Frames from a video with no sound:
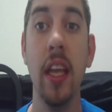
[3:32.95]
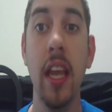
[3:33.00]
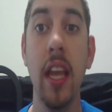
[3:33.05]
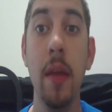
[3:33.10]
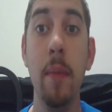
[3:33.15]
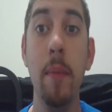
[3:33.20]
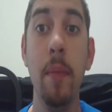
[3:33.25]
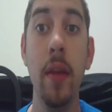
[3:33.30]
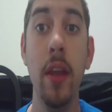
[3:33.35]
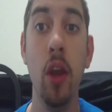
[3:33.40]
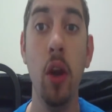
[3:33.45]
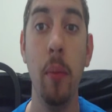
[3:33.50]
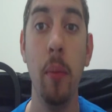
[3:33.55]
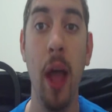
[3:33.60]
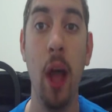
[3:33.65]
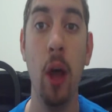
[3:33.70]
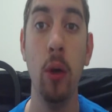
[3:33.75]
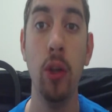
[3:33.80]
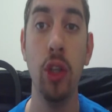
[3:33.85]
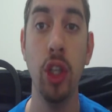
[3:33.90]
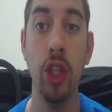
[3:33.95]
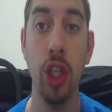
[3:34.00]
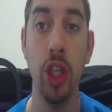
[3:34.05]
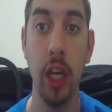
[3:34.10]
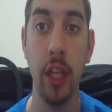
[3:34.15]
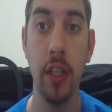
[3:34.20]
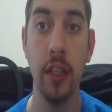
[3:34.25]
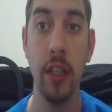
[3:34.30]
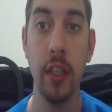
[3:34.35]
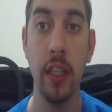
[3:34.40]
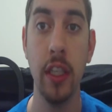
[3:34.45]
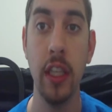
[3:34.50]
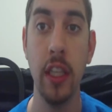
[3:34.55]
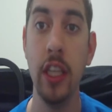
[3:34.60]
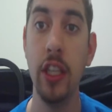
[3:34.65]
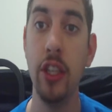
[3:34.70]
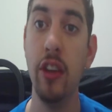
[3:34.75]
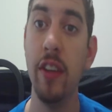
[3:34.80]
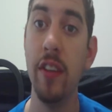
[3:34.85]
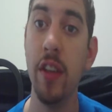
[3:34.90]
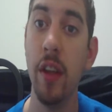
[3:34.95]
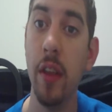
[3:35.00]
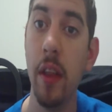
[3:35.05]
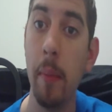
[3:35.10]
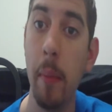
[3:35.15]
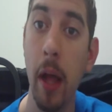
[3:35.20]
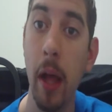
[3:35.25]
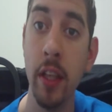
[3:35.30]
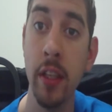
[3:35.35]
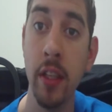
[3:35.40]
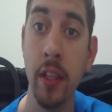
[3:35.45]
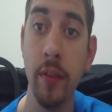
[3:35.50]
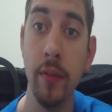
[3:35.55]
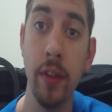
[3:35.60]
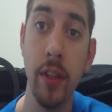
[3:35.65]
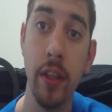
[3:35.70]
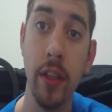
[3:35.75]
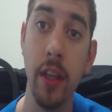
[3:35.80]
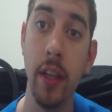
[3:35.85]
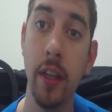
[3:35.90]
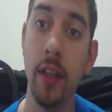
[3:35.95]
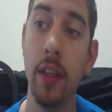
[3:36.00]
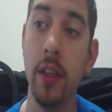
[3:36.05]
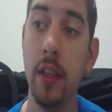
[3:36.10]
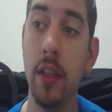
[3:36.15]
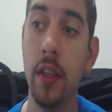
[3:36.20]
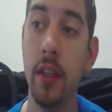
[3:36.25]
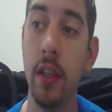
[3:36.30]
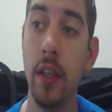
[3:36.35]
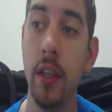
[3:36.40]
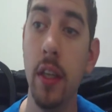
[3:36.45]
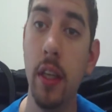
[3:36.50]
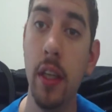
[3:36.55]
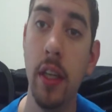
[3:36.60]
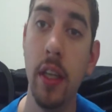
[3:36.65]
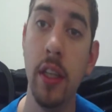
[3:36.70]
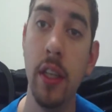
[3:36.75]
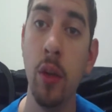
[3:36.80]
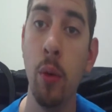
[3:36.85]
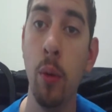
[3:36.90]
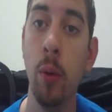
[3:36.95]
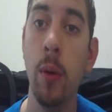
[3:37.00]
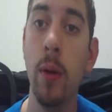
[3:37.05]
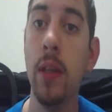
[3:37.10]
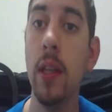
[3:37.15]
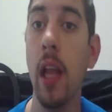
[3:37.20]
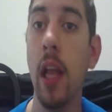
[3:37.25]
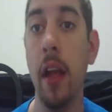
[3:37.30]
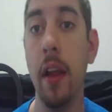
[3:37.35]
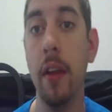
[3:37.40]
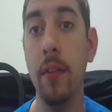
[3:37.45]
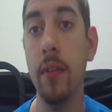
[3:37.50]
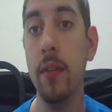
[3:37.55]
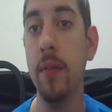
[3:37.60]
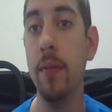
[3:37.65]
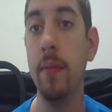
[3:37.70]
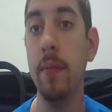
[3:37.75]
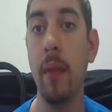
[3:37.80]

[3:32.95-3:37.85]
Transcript: Keep your mouth shut unless you have something positive to say. It's a rule in life.